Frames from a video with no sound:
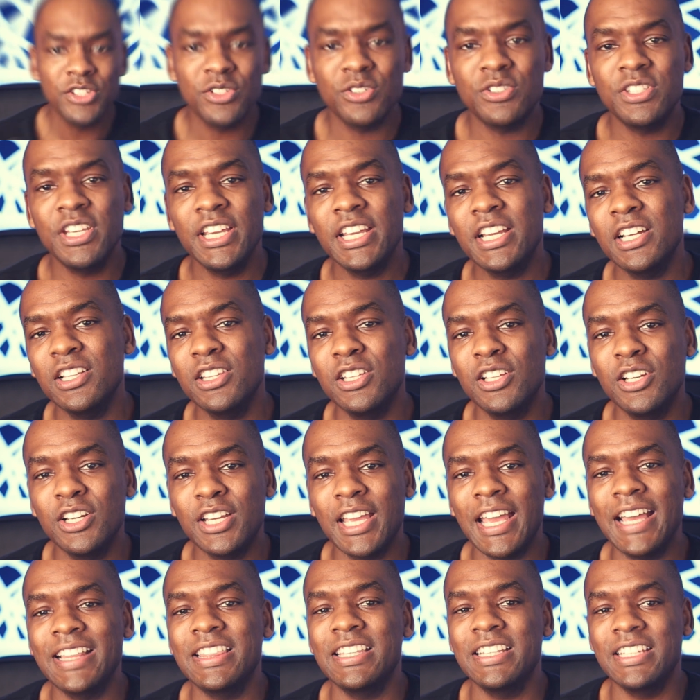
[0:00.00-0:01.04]
So take a
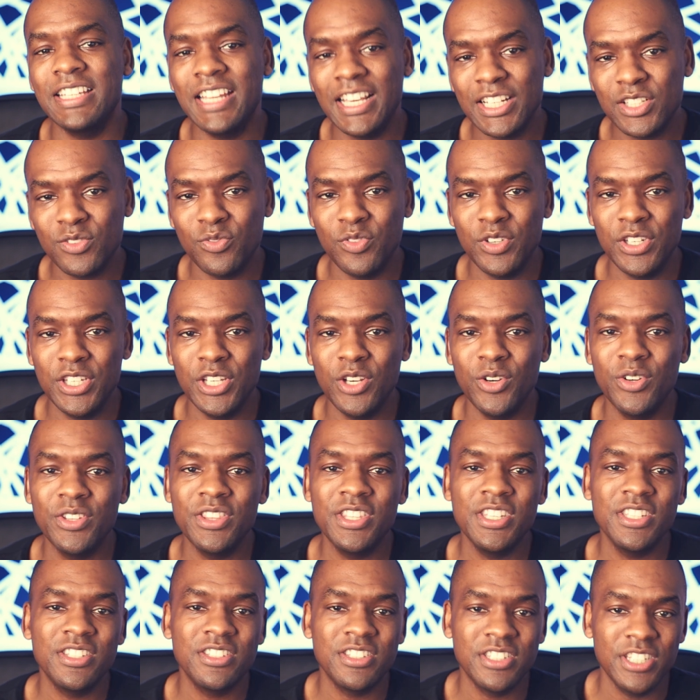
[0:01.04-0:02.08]
look at the next video in
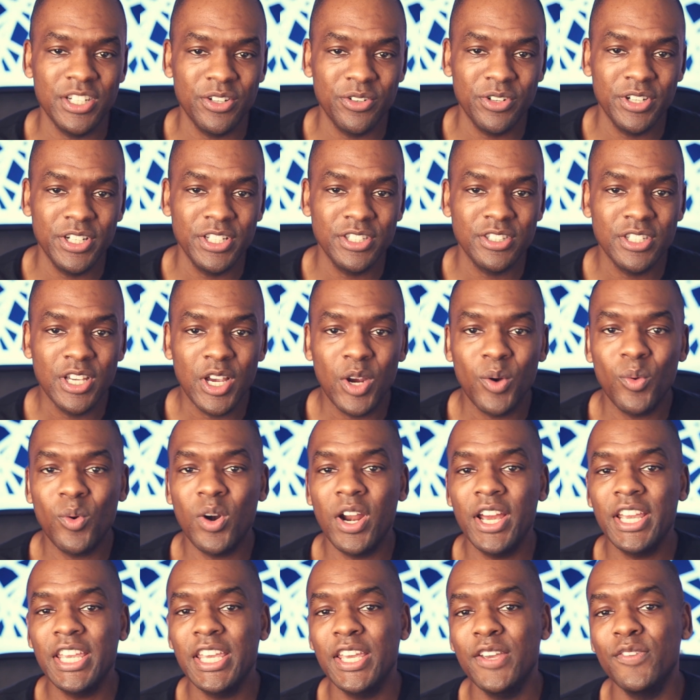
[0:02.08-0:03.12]
this series where
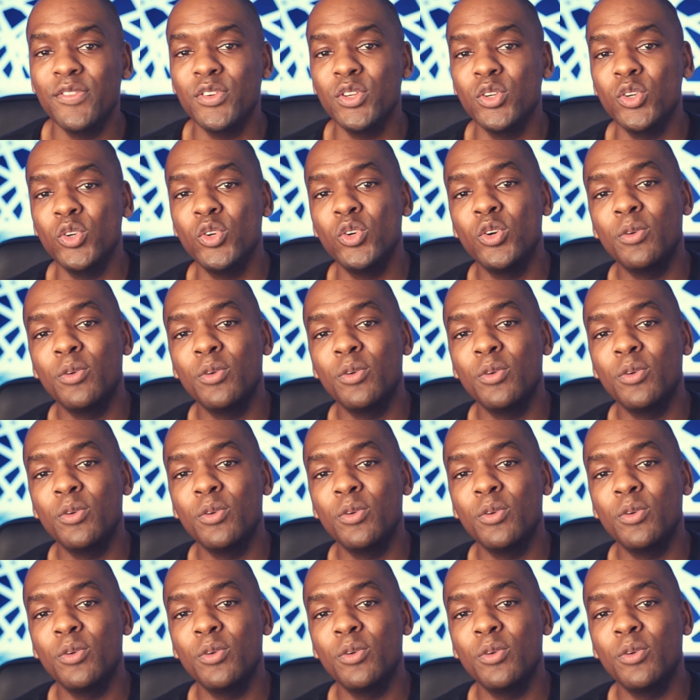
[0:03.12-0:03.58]
I give you